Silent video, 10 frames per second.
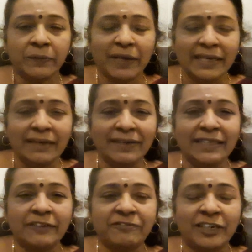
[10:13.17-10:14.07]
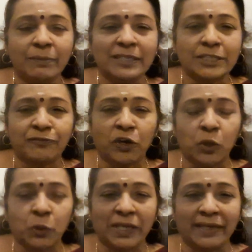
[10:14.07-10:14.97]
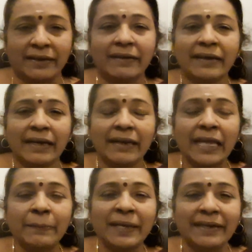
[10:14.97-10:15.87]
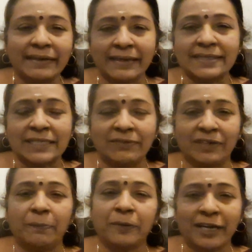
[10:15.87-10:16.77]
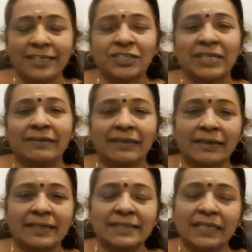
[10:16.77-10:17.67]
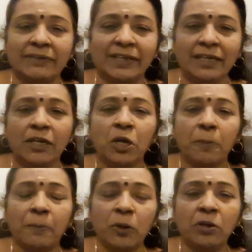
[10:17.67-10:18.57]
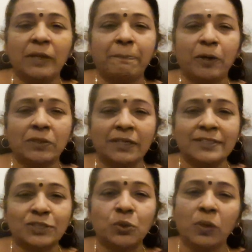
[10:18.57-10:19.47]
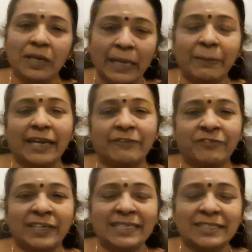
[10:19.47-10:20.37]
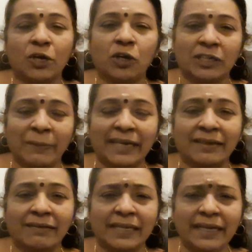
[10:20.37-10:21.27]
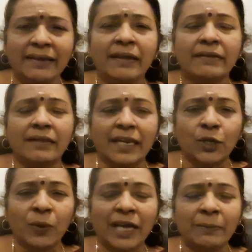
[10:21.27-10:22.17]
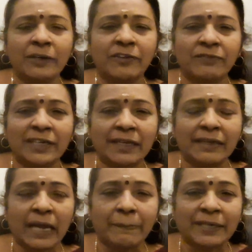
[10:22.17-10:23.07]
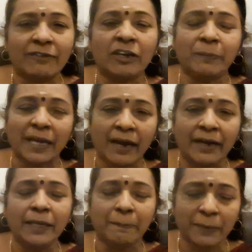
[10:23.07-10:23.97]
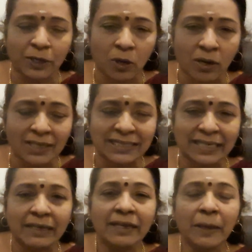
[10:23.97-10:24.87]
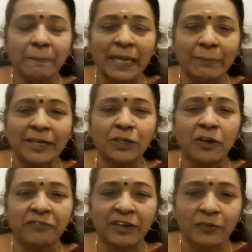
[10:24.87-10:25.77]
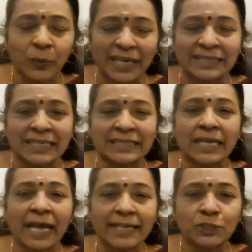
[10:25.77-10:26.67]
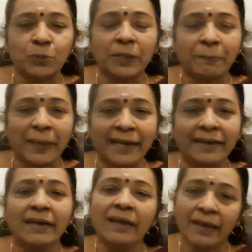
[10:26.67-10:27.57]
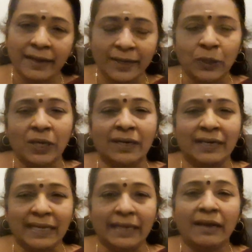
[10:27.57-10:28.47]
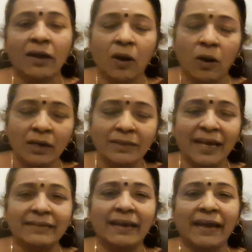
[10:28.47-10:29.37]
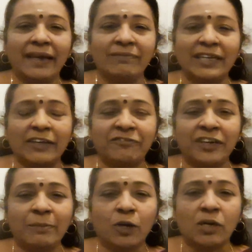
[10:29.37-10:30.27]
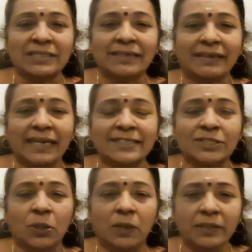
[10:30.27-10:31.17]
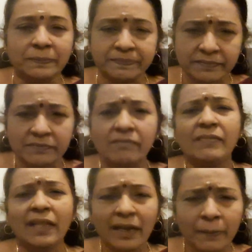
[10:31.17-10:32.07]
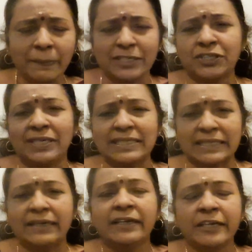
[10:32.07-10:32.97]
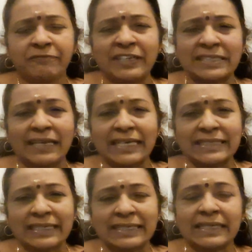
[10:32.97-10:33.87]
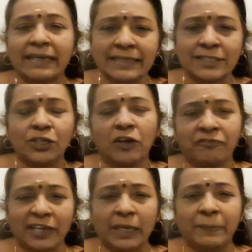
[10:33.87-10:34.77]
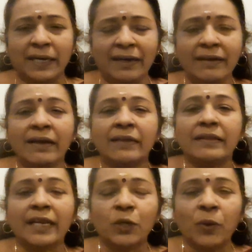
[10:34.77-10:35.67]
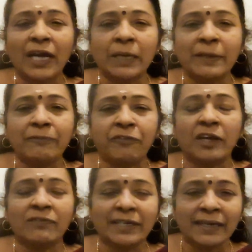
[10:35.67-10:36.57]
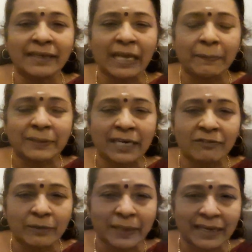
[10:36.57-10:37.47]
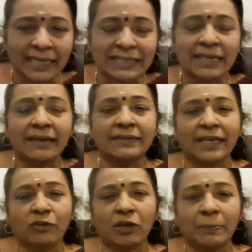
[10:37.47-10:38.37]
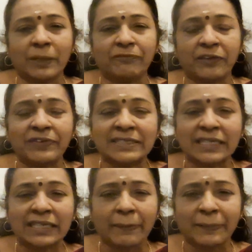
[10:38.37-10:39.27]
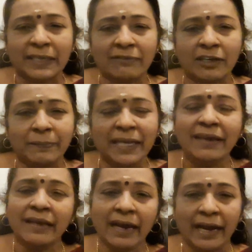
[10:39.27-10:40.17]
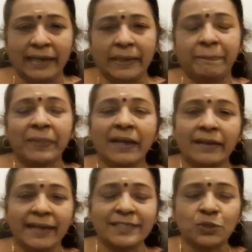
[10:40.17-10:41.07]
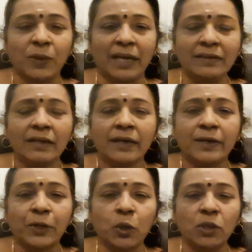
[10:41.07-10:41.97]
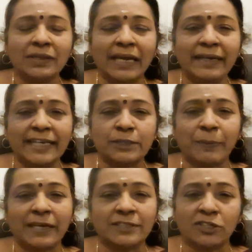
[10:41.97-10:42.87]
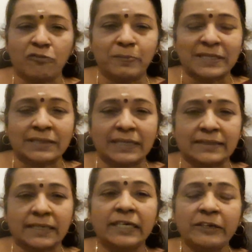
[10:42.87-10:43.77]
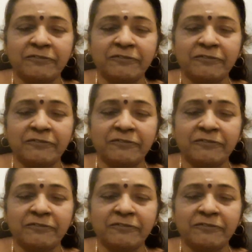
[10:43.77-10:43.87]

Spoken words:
Whenever the firm is following labor intensive production, that is giving more importance to labor efforts, automatically the requirement for working capital will be high, because payment of wages has to be paid regularly. On the other hand, when the firm concentrates on machines, fixed assets instead of labor, the requirement for working capital will be less and the requirement for fixed capital will be high. Next one, growth and expansion of business.